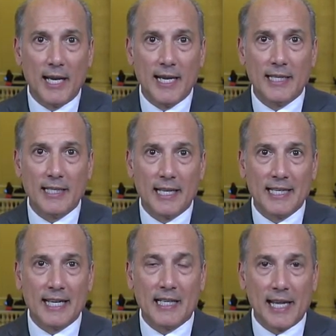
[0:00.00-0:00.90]
and
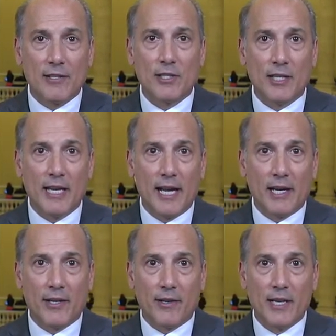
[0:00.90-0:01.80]
get a letter to the
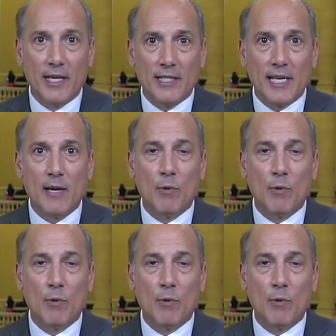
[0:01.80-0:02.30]
editor saying